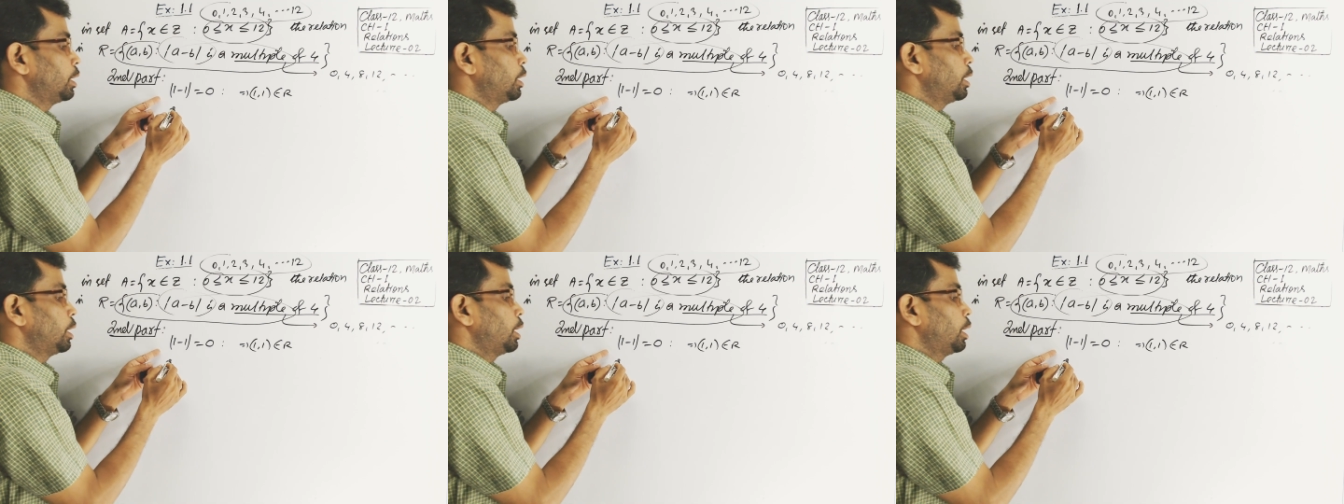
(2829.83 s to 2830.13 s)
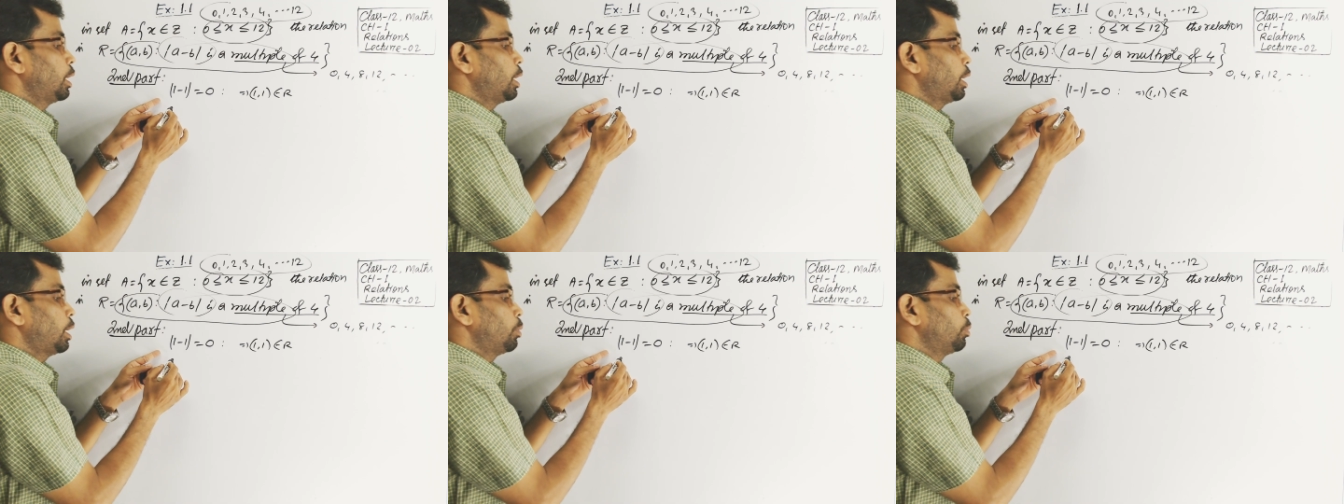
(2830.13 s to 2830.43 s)

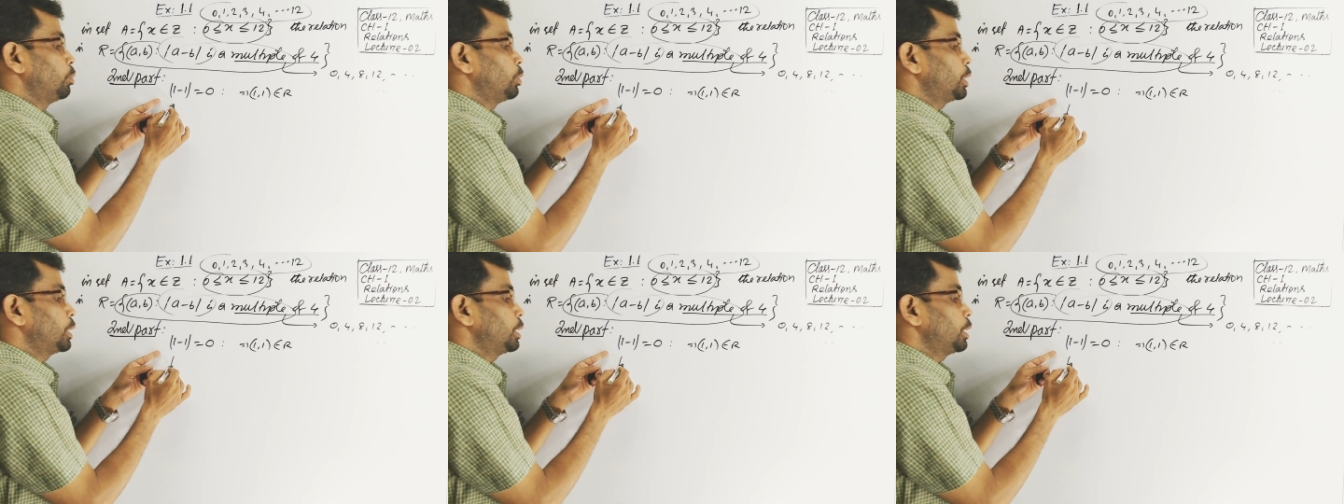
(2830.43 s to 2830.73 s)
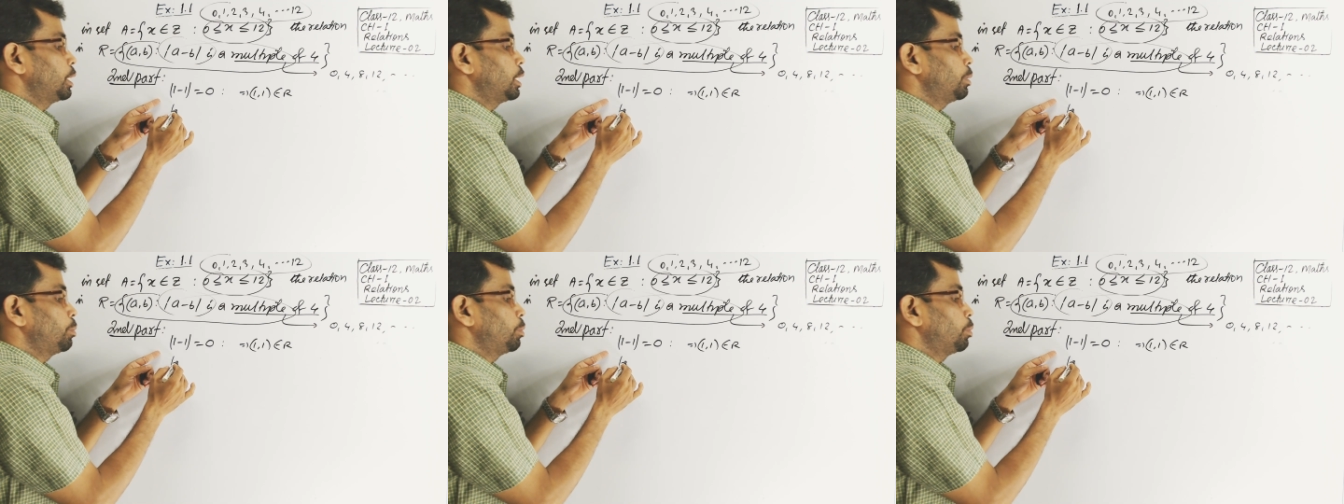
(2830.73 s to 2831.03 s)
We can have
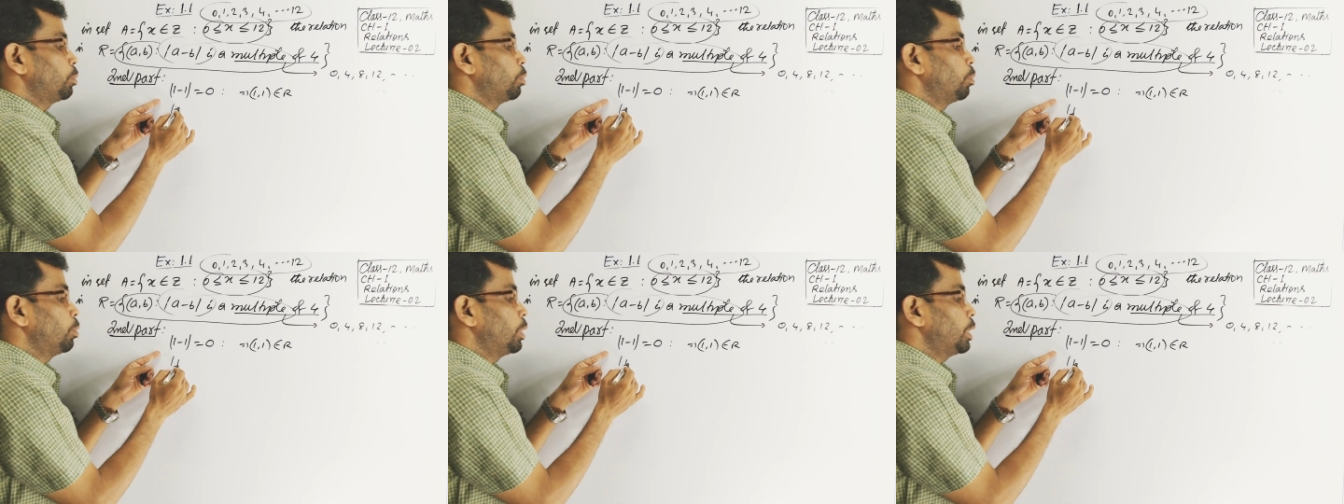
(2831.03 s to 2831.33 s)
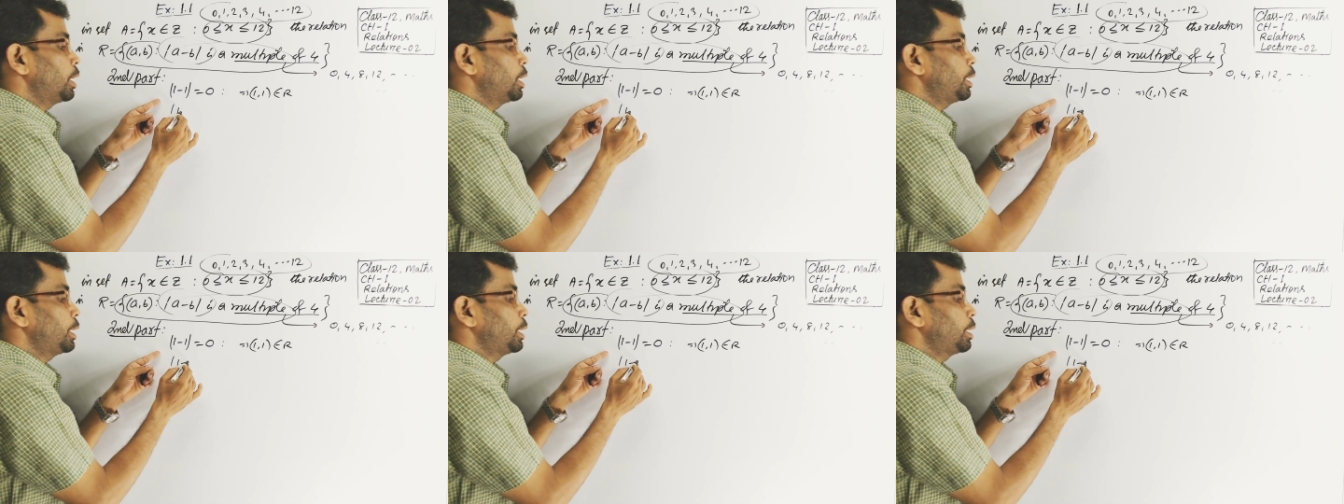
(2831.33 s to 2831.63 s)
1
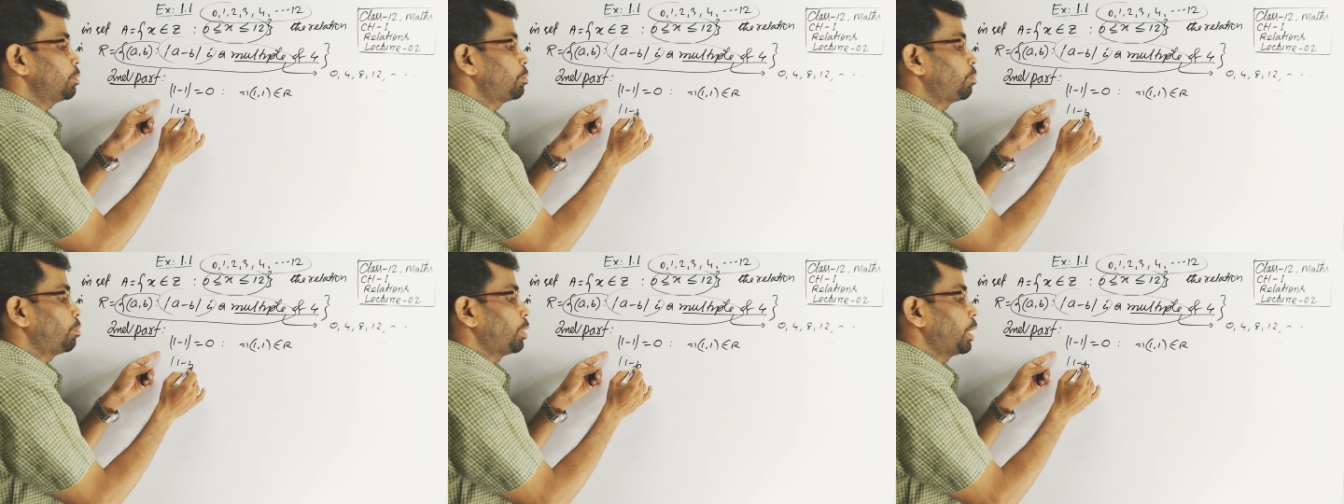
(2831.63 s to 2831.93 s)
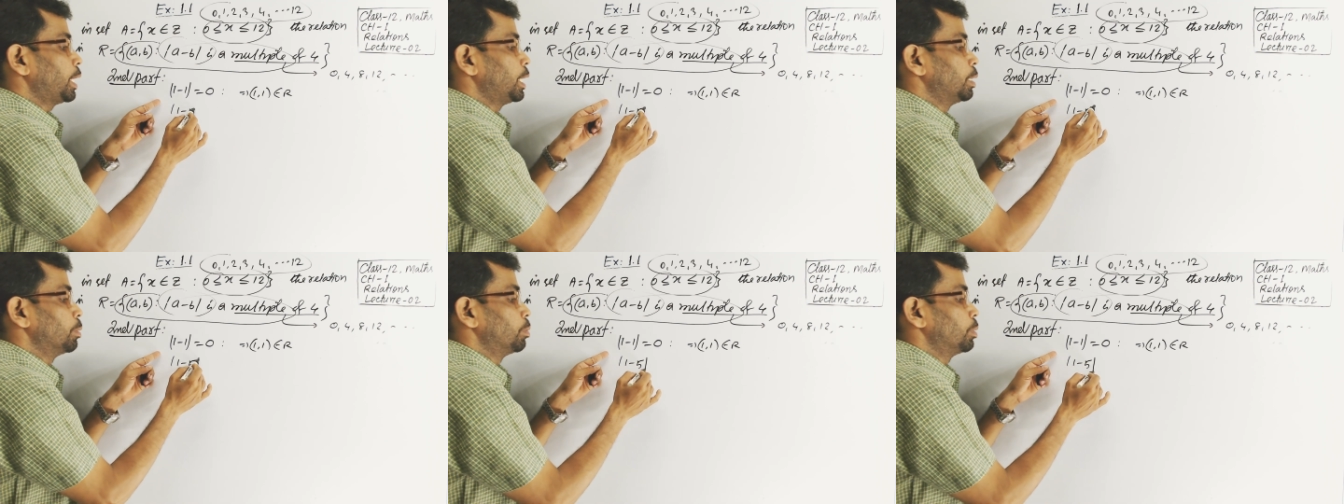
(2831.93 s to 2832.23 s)
and 5,
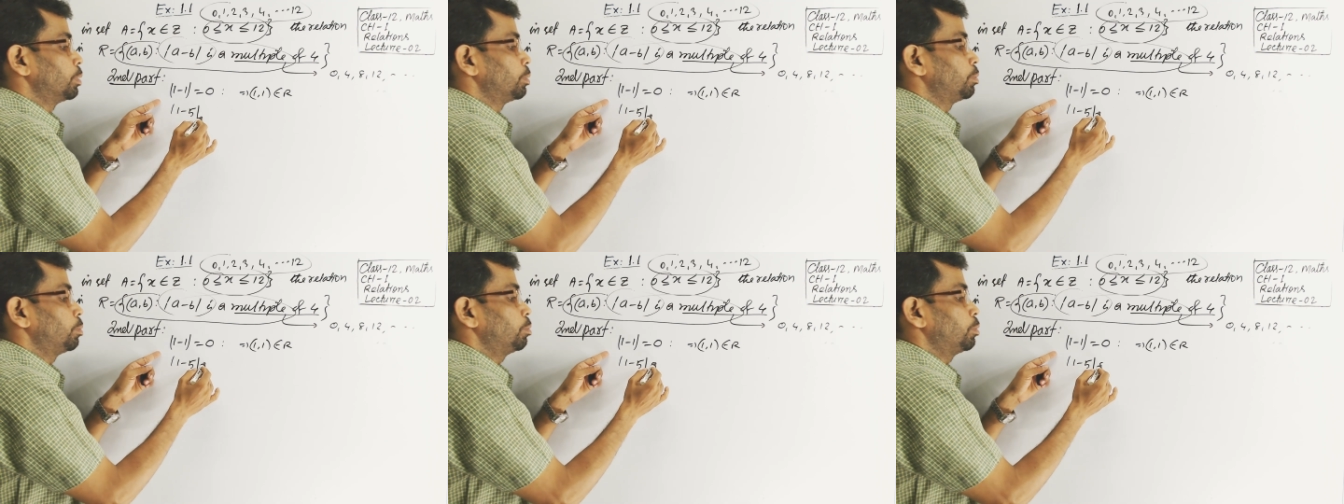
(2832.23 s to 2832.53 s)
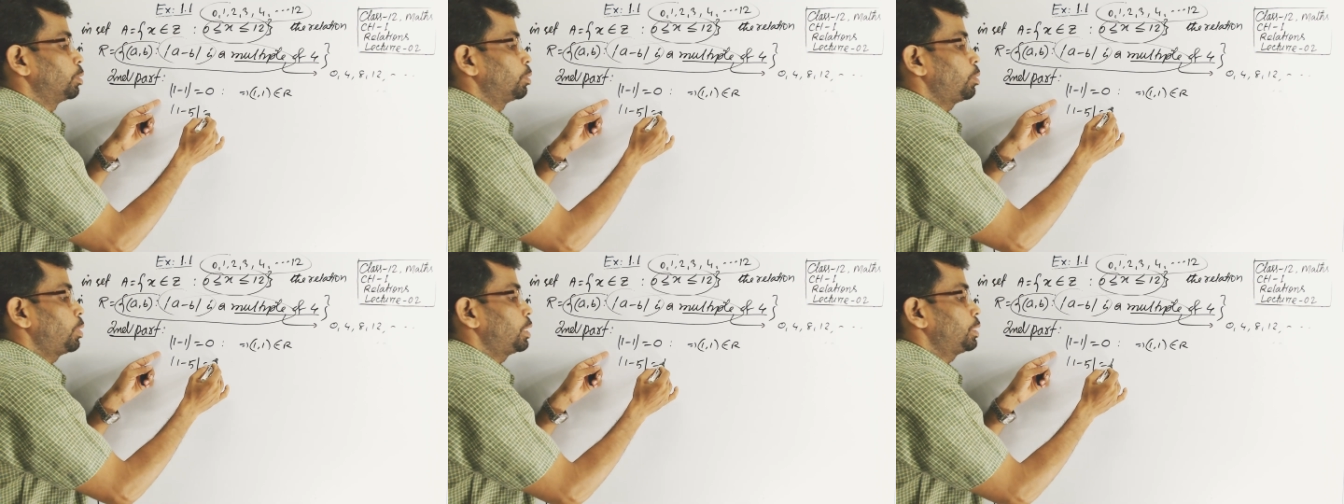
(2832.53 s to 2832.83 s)
modulus
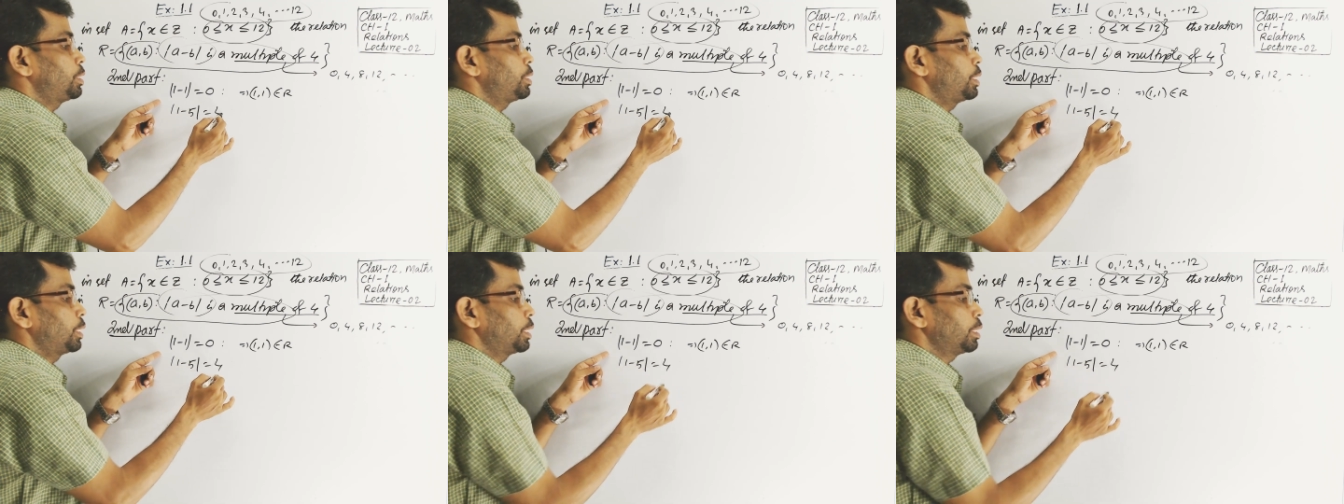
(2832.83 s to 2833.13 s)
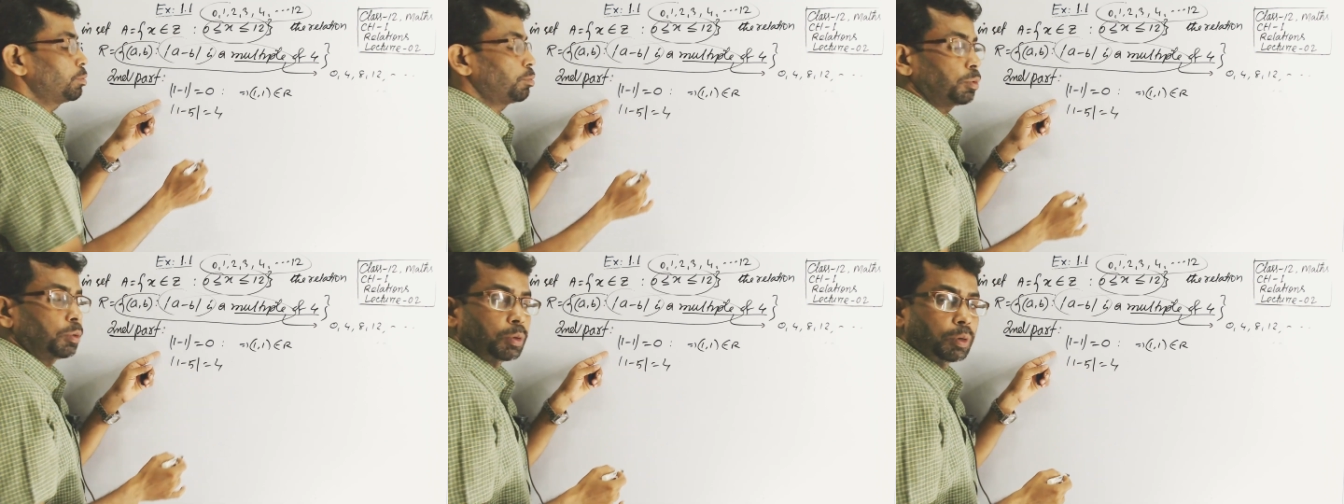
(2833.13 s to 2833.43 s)
is again 4,